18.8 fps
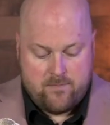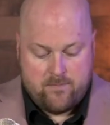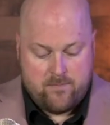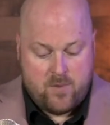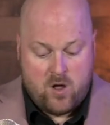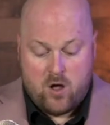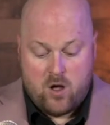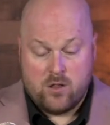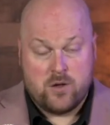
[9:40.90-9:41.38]

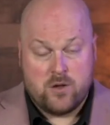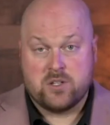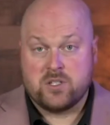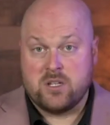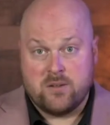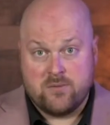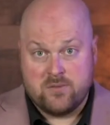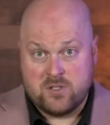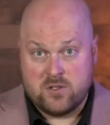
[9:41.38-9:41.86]
All our
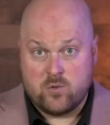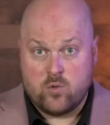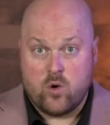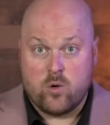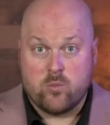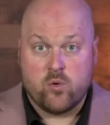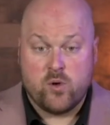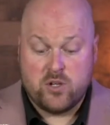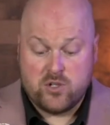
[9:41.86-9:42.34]
stuff is in
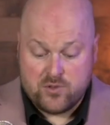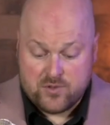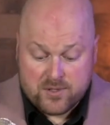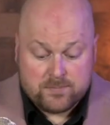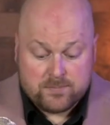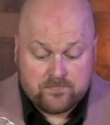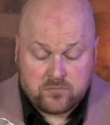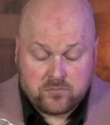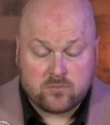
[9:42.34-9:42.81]
corporations.
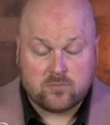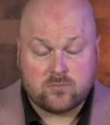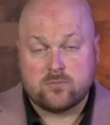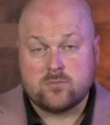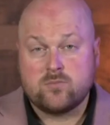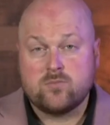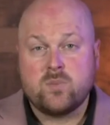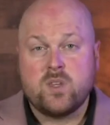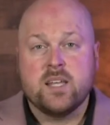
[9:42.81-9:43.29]

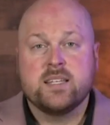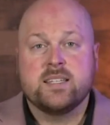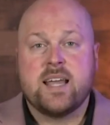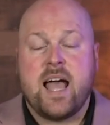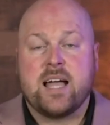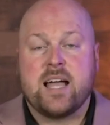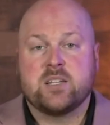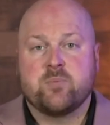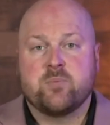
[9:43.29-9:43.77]

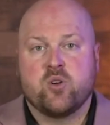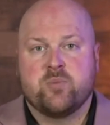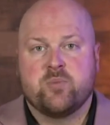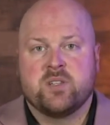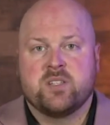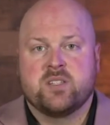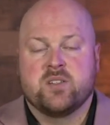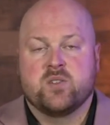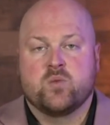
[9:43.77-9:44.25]
Tax
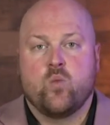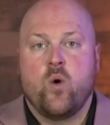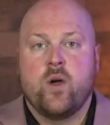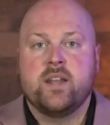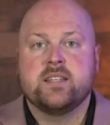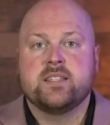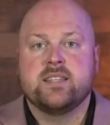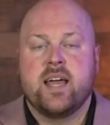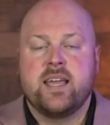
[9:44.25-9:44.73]
purposes, what
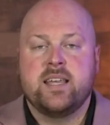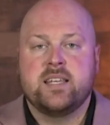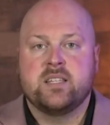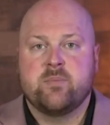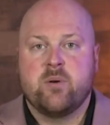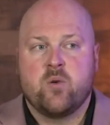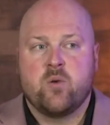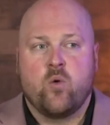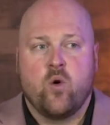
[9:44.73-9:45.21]
is nice
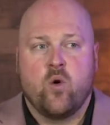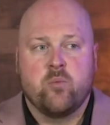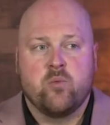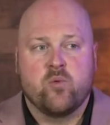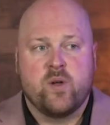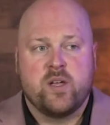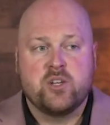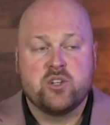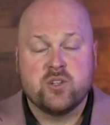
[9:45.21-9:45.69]
about
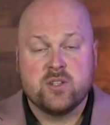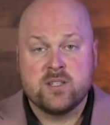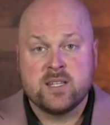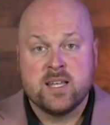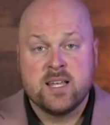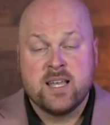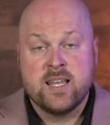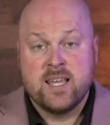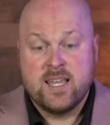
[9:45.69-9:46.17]
corporations
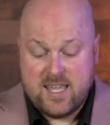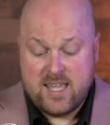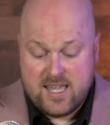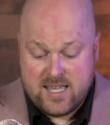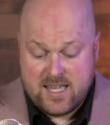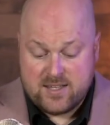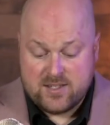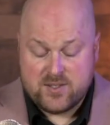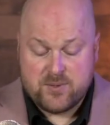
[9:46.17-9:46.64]

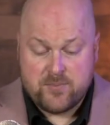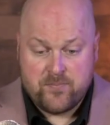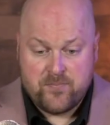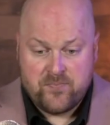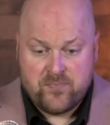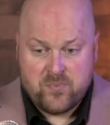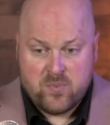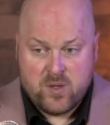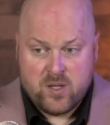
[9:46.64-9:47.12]
is,
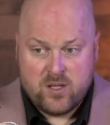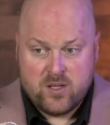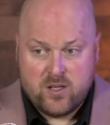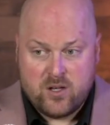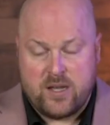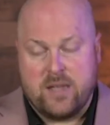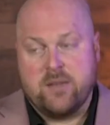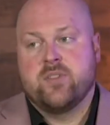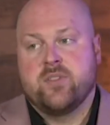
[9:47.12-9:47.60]

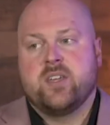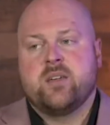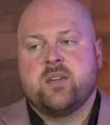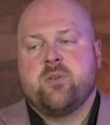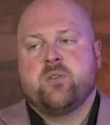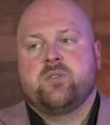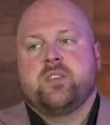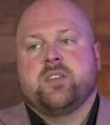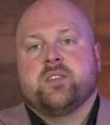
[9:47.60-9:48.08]
okay, think
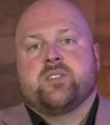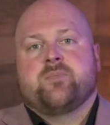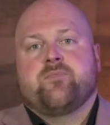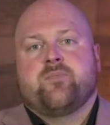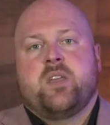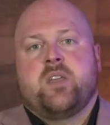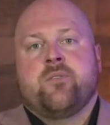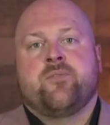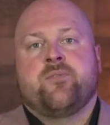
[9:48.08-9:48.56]
about this.
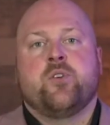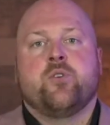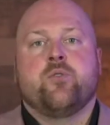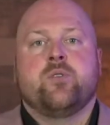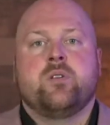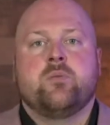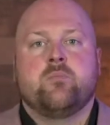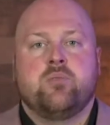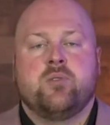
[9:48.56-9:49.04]
If you're
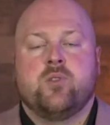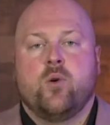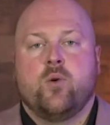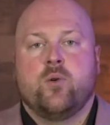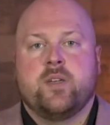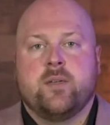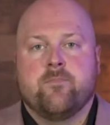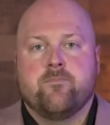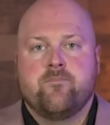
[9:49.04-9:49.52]
an
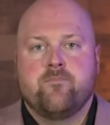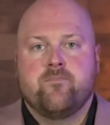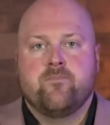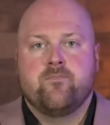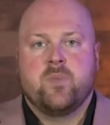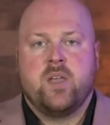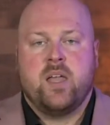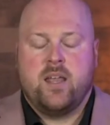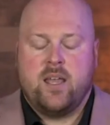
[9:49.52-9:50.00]
employee,
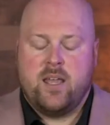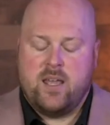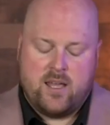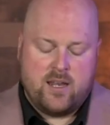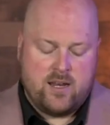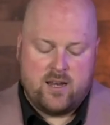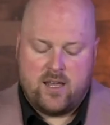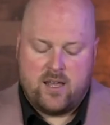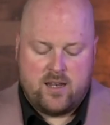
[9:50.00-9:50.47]

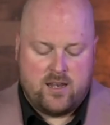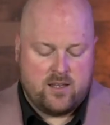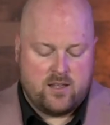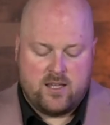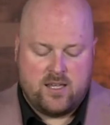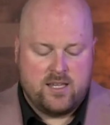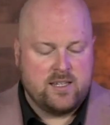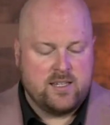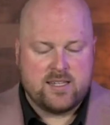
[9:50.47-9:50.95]
and
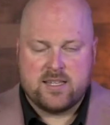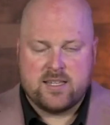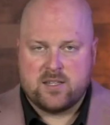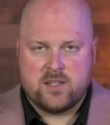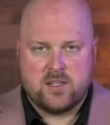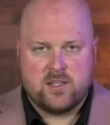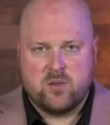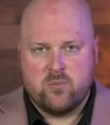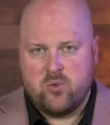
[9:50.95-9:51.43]
he says
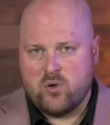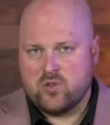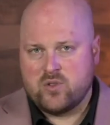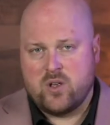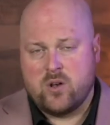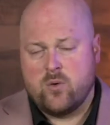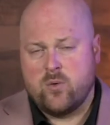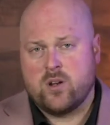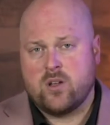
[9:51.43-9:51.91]
this in the book,
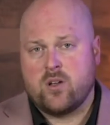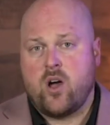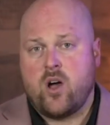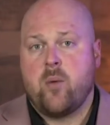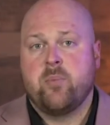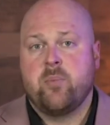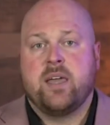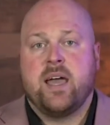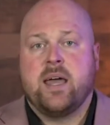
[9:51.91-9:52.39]
so I don't want to
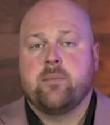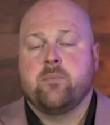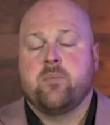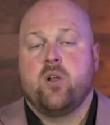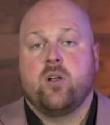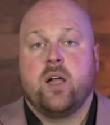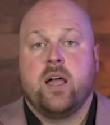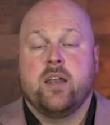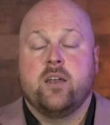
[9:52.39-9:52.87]
copycat him, but
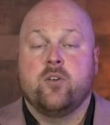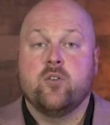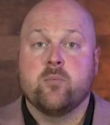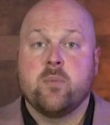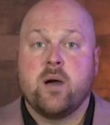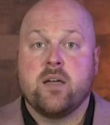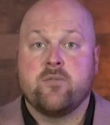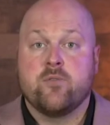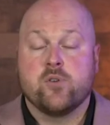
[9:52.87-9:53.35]
I'll kind of do
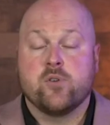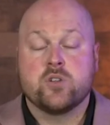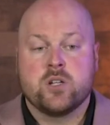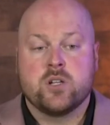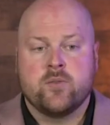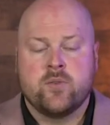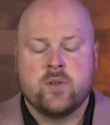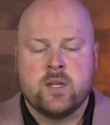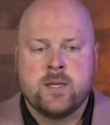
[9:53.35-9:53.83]
my version
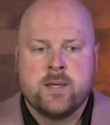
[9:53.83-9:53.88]
of it.